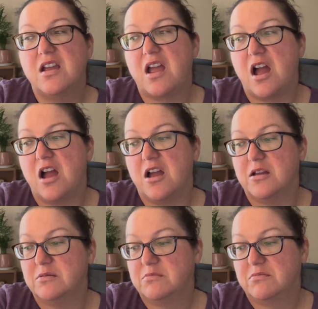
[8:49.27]

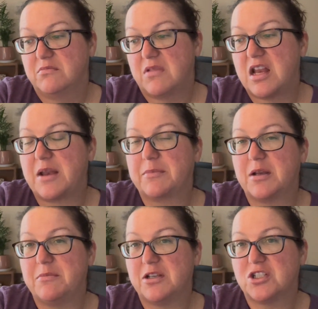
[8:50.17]
And I'm going
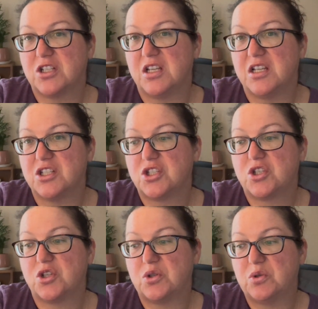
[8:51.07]
to mention it
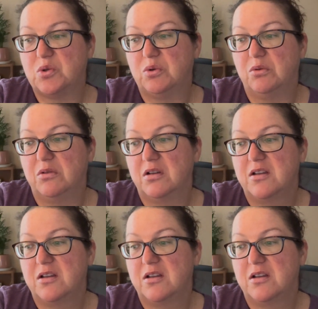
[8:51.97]
to